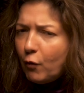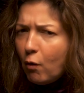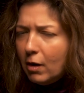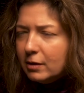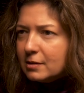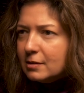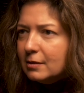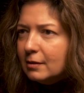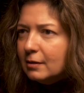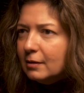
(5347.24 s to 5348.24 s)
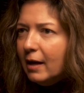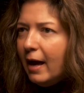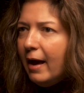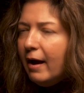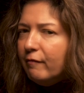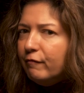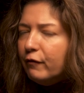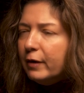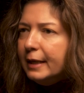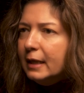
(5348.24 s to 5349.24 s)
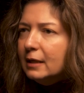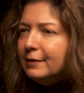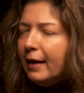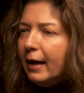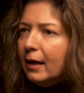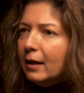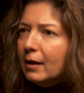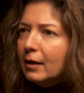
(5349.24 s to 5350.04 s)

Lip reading: of course, every day.